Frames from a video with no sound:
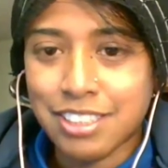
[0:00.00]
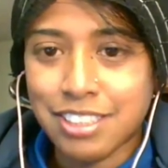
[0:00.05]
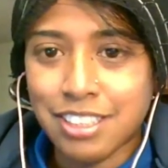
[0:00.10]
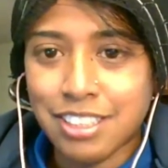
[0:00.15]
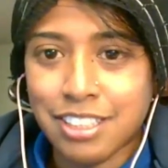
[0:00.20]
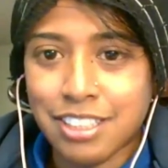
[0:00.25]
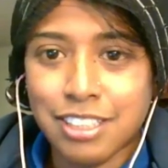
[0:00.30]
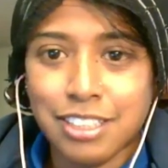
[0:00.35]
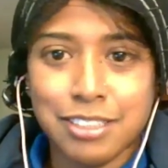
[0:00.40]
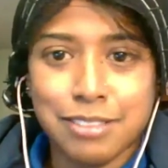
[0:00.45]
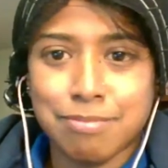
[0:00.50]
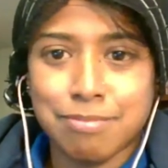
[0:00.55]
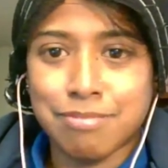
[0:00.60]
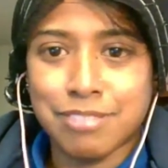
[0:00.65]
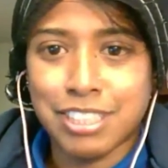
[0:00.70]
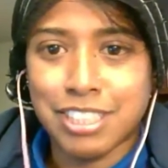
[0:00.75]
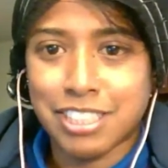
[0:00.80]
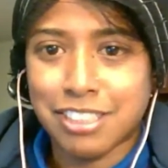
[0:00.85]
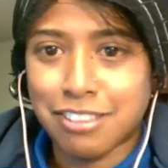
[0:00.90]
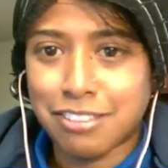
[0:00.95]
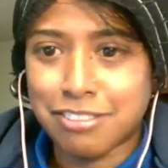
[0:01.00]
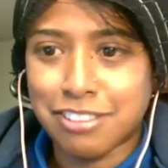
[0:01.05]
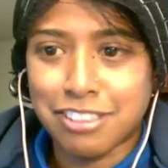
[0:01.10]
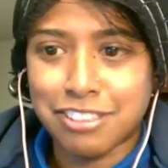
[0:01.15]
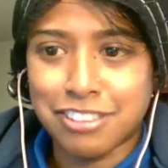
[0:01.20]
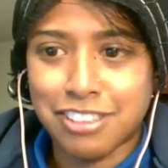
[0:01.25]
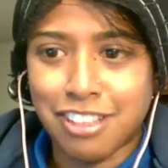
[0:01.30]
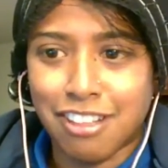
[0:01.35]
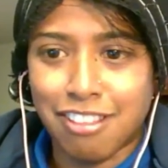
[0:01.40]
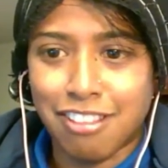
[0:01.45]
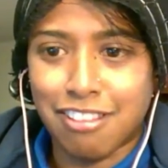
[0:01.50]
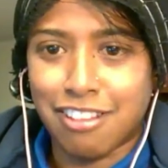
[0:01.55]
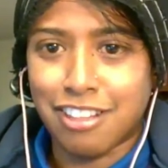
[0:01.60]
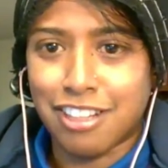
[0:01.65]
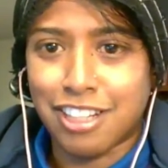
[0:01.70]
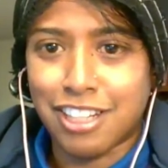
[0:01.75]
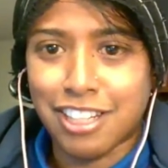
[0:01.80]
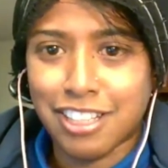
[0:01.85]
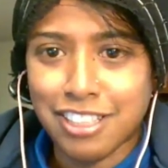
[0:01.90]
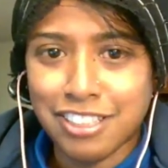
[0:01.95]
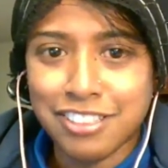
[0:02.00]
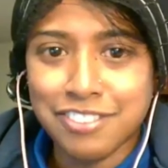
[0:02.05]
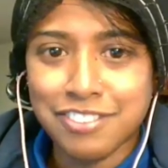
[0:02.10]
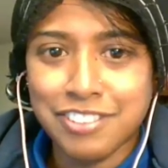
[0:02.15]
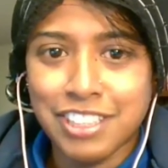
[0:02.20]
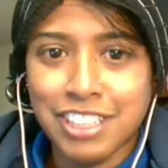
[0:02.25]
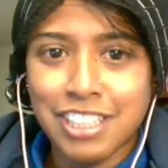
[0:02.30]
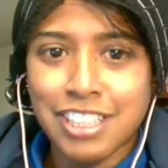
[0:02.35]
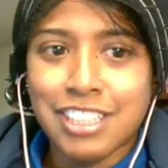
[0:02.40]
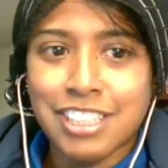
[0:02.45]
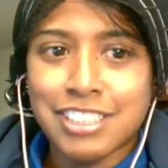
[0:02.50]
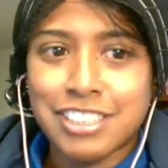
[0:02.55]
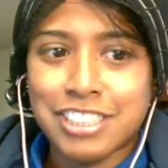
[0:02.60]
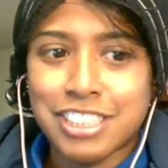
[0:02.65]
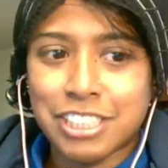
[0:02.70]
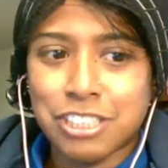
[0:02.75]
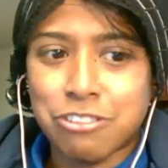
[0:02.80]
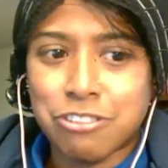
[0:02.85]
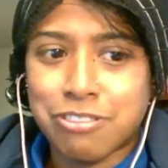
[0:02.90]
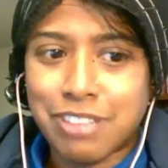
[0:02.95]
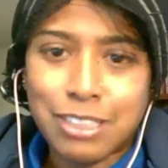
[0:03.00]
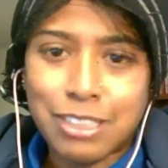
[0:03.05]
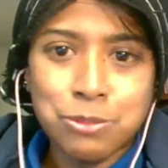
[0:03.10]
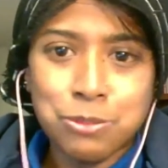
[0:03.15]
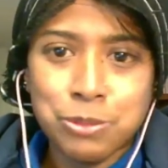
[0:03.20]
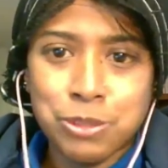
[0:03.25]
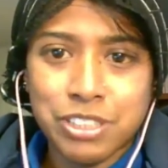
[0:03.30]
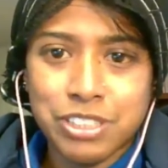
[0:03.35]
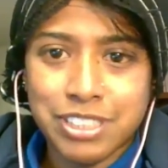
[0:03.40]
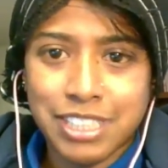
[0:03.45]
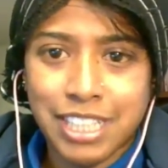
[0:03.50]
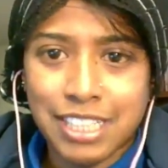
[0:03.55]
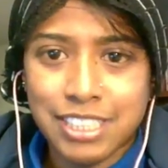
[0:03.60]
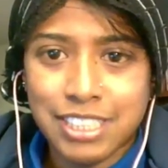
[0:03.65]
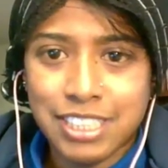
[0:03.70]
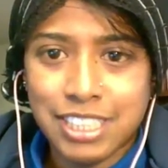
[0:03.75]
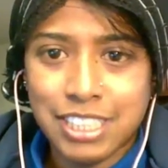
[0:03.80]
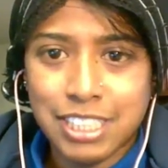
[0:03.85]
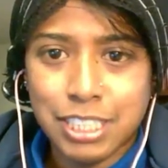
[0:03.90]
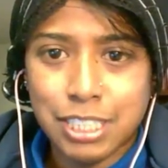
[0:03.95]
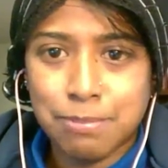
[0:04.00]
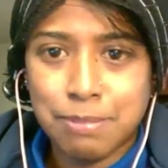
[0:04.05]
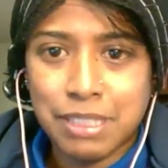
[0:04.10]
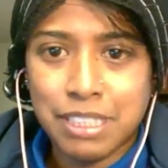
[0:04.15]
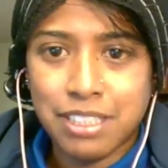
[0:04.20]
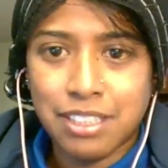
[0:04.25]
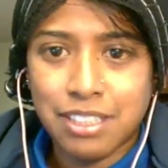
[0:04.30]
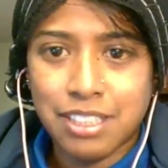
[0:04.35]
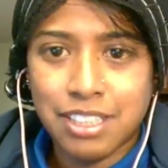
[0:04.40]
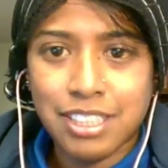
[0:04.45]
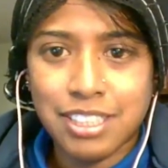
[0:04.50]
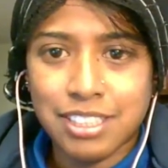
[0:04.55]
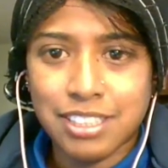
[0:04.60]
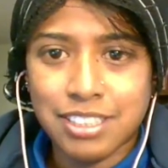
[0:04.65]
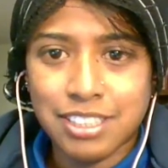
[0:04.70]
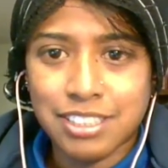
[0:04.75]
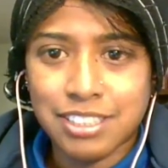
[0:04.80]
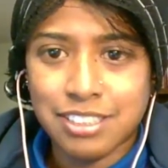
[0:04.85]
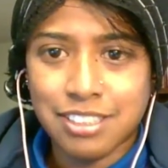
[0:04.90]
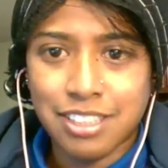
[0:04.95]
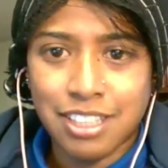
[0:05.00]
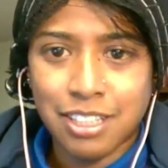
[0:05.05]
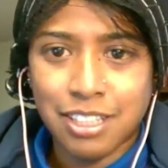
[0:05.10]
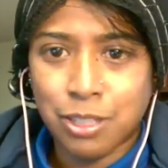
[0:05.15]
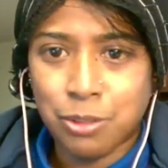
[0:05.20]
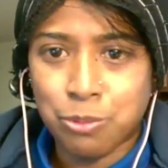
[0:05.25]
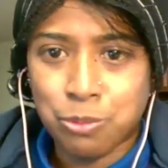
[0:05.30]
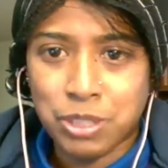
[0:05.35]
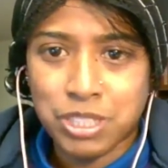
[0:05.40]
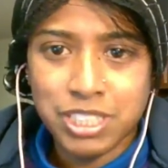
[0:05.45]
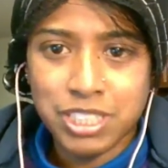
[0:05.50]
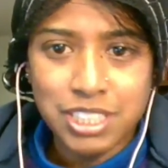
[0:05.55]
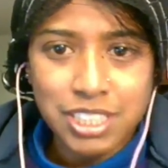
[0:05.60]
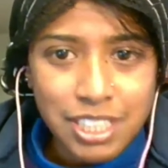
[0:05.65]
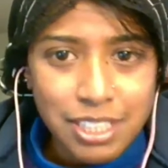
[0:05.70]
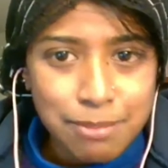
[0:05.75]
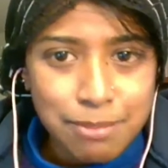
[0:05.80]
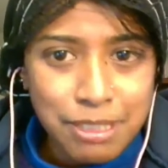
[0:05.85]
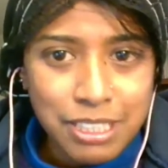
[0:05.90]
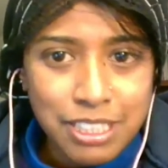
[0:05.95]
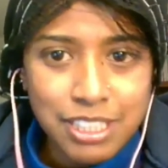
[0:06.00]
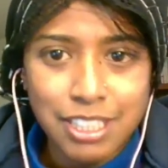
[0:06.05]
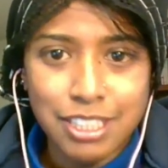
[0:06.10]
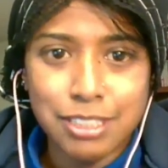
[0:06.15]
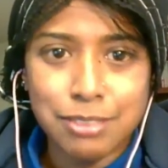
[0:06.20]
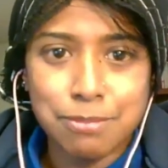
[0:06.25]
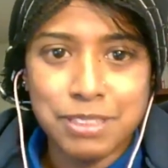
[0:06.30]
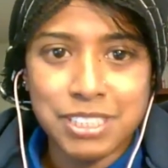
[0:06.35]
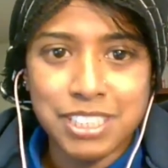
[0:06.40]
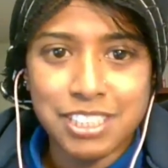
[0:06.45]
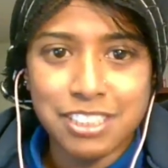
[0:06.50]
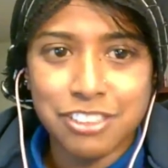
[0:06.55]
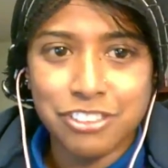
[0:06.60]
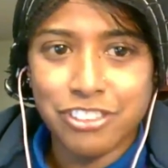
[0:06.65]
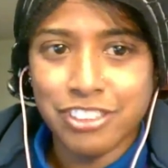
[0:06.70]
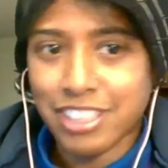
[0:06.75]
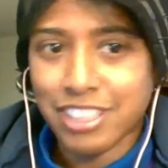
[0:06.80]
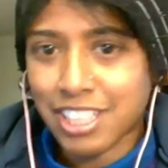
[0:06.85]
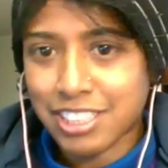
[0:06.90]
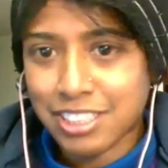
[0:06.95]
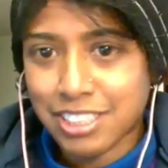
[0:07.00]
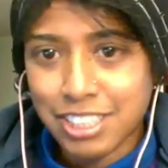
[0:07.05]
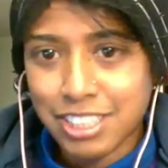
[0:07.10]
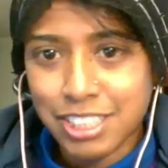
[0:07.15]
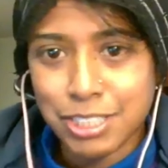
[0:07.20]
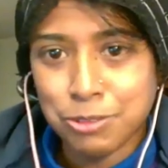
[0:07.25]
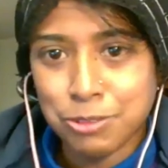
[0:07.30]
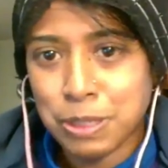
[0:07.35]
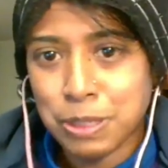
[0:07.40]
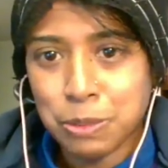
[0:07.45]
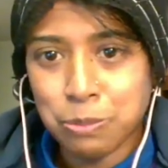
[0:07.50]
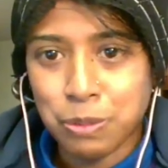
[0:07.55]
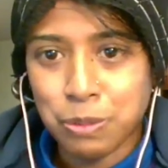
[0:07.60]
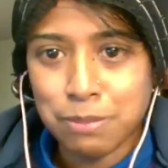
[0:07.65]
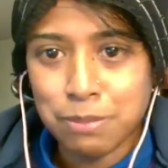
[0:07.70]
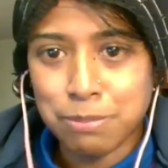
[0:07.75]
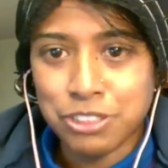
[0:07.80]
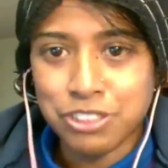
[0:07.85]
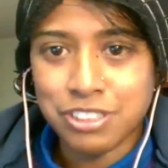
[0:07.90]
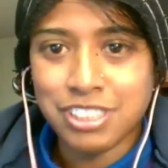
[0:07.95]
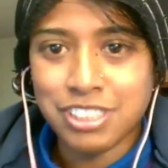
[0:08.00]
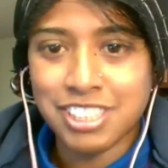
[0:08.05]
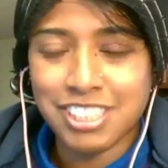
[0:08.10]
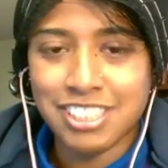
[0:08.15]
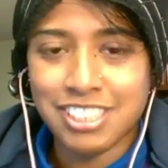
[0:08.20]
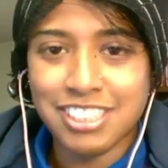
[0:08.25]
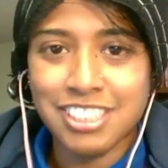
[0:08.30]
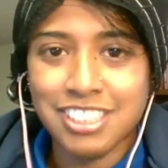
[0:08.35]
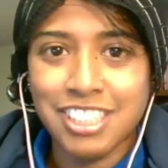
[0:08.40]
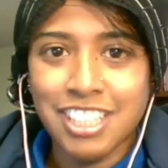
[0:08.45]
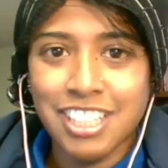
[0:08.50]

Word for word: Um, you know, mm-hmm. there's a lot of just groundwork that needs to be laid. It's not a one-time engagement. You're yep. not dealing with one person.